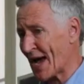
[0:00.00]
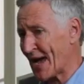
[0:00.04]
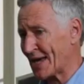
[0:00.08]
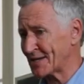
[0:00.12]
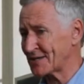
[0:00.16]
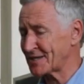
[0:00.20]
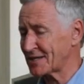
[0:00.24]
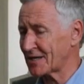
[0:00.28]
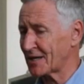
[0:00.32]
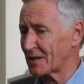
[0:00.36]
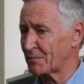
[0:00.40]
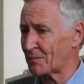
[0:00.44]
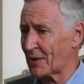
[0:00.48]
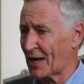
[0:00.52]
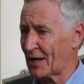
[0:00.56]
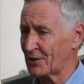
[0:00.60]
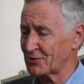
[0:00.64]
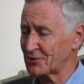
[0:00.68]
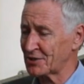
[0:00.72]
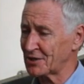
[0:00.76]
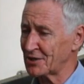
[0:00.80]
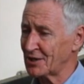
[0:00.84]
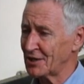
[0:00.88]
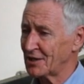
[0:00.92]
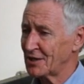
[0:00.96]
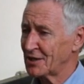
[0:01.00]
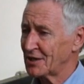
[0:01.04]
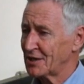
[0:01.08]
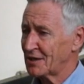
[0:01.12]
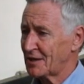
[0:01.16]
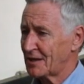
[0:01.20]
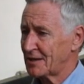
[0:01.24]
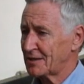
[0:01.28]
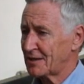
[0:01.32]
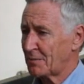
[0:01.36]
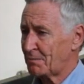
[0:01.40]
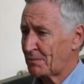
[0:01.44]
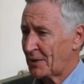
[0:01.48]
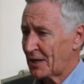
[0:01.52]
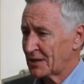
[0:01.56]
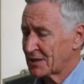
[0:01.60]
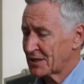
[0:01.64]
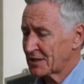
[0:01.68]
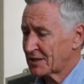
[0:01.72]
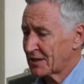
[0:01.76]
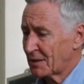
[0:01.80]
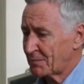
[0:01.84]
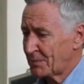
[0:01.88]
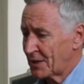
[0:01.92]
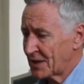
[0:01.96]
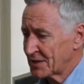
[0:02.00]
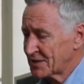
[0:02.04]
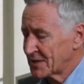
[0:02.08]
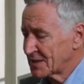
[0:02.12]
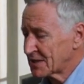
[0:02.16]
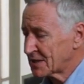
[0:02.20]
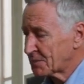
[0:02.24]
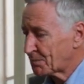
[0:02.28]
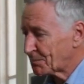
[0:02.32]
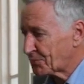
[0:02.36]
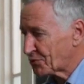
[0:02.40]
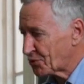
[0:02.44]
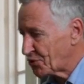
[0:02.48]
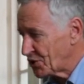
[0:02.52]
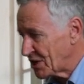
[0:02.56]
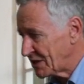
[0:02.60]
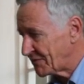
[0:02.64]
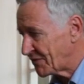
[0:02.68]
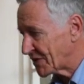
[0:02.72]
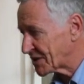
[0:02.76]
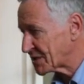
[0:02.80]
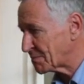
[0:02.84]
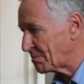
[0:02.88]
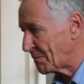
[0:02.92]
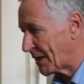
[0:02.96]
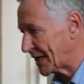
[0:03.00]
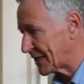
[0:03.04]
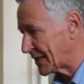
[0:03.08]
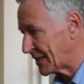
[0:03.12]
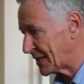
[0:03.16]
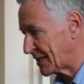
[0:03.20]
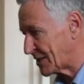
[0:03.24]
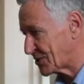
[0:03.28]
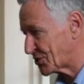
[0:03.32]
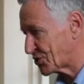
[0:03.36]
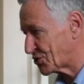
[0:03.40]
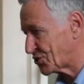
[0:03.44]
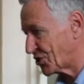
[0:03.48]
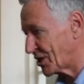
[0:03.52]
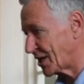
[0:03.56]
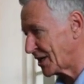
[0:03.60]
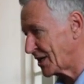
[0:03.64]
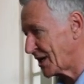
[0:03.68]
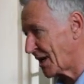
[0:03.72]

ask about the person's previous medical history.